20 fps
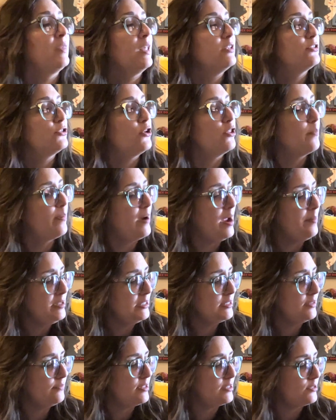So the
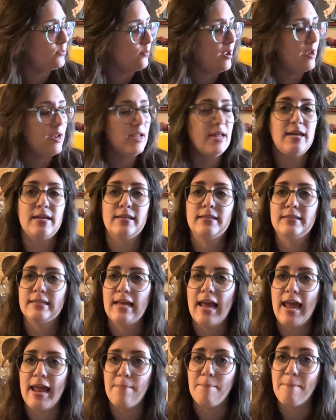premise of this one is
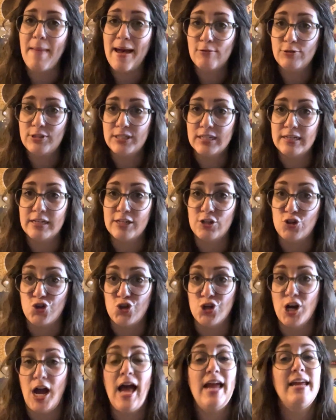a mountain, a
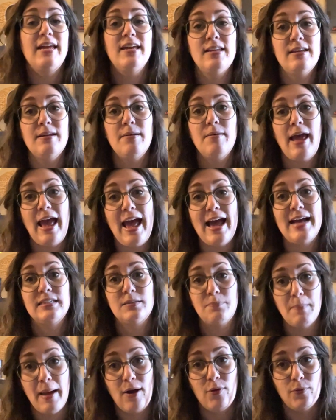giant
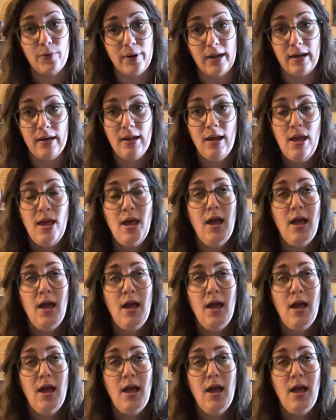ass mountain,